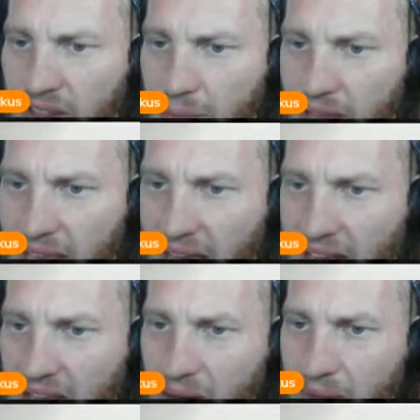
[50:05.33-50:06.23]
the
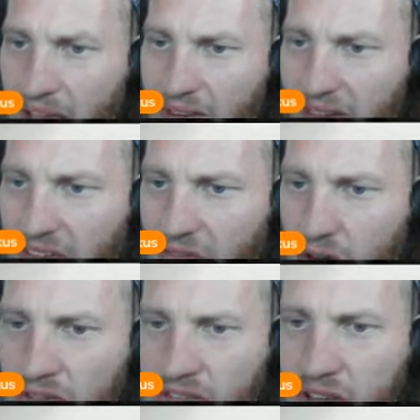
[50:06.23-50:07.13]
Mechanicum heavy
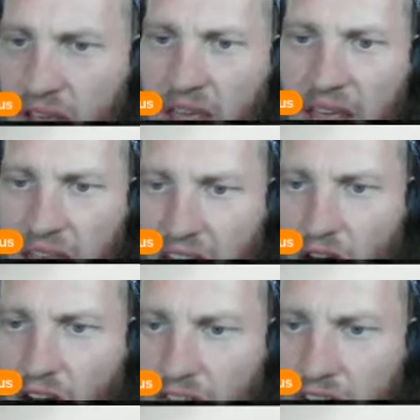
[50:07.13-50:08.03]
lifters, it
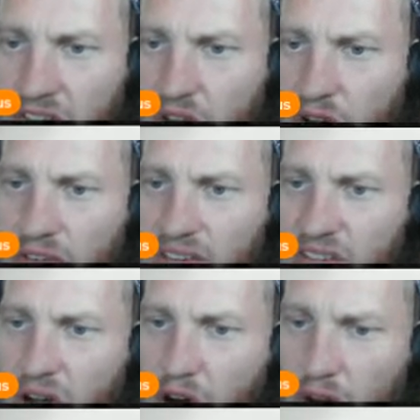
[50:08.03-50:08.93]
often served as the
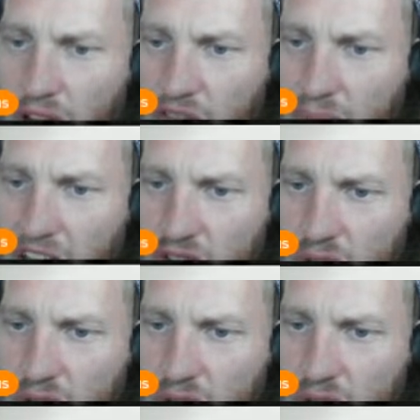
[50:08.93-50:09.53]
heart of major